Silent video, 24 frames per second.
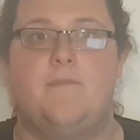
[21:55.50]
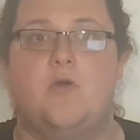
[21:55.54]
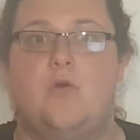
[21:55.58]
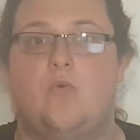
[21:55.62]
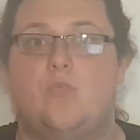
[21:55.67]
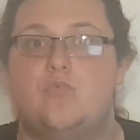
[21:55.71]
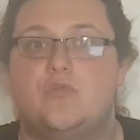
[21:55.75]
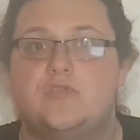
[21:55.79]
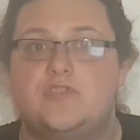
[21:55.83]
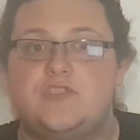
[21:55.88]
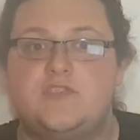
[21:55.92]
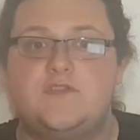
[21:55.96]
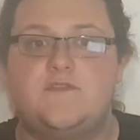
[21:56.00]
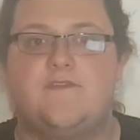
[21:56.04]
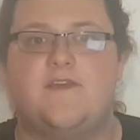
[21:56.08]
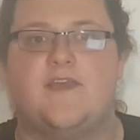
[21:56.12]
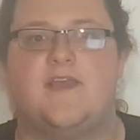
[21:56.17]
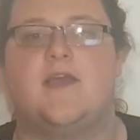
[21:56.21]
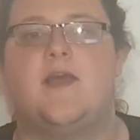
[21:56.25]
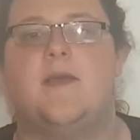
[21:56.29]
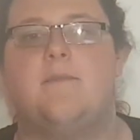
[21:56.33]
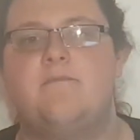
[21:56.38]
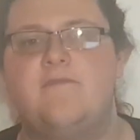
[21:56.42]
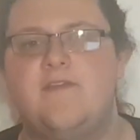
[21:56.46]
What do you
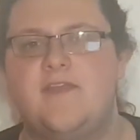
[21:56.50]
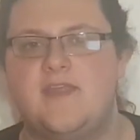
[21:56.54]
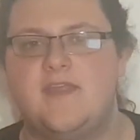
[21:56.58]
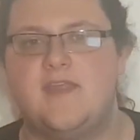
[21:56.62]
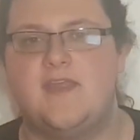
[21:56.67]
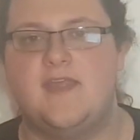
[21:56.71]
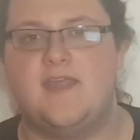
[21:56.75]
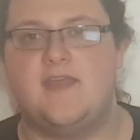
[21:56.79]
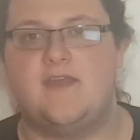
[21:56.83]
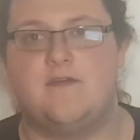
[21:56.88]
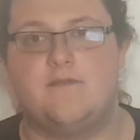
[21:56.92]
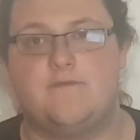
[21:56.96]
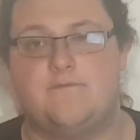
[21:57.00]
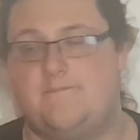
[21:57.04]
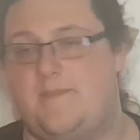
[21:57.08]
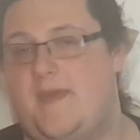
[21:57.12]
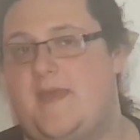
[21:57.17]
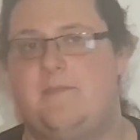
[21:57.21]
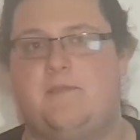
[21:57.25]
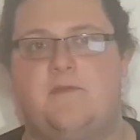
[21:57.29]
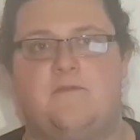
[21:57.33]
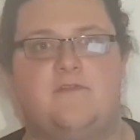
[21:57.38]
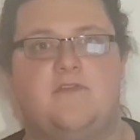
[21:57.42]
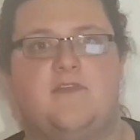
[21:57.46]
think? I'm thinking
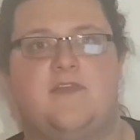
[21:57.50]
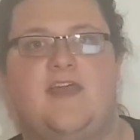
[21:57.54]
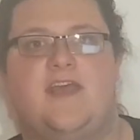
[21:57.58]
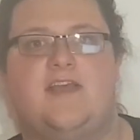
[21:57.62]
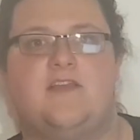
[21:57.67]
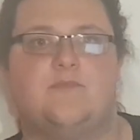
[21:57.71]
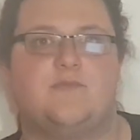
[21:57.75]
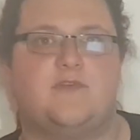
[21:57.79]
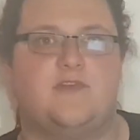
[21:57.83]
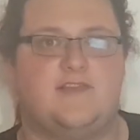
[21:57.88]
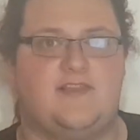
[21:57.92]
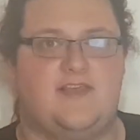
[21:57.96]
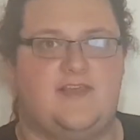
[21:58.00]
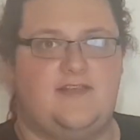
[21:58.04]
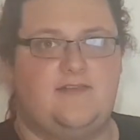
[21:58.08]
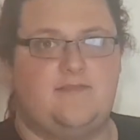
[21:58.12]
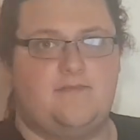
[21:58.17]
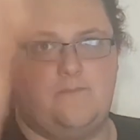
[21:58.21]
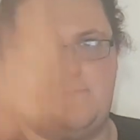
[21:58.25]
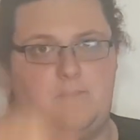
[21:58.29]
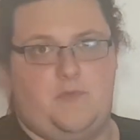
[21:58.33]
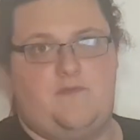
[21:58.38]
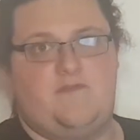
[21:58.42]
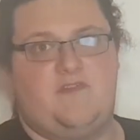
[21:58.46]
maybe for the next one of
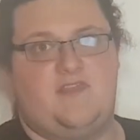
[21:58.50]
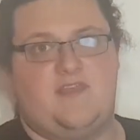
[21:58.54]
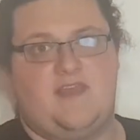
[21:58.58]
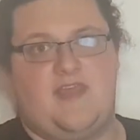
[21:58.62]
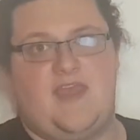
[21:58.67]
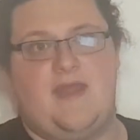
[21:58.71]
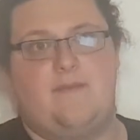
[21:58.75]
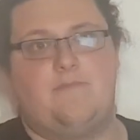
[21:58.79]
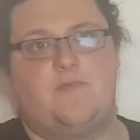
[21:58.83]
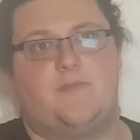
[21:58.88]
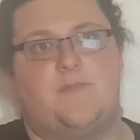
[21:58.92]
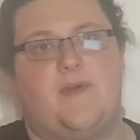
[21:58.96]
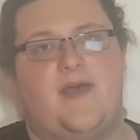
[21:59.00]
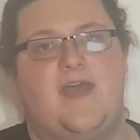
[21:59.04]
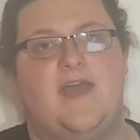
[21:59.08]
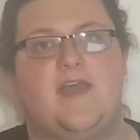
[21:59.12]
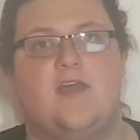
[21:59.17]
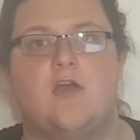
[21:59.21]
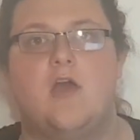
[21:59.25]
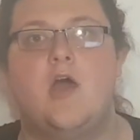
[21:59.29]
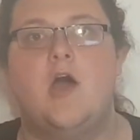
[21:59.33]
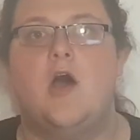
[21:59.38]
these, moving the camera back.